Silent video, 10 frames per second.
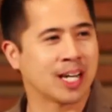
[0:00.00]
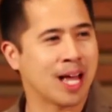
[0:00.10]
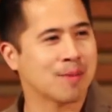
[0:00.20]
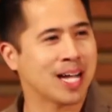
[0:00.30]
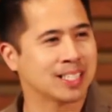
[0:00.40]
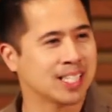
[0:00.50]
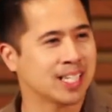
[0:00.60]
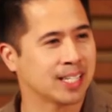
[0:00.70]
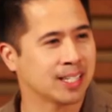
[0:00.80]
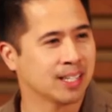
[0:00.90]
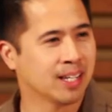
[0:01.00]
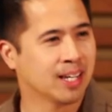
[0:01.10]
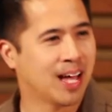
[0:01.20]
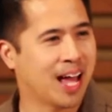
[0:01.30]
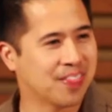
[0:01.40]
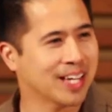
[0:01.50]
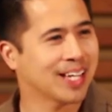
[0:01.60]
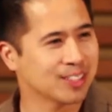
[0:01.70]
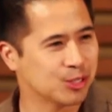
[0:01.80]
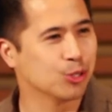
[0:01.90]
and MIT and
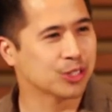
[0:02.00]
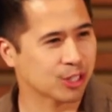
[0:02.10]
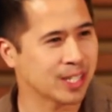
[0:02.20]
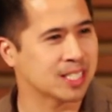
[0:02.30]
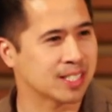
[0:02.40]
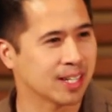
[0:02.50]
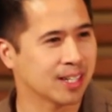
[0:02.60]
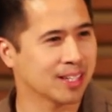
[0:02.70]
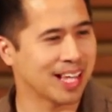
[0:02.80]
then get dual degrees there?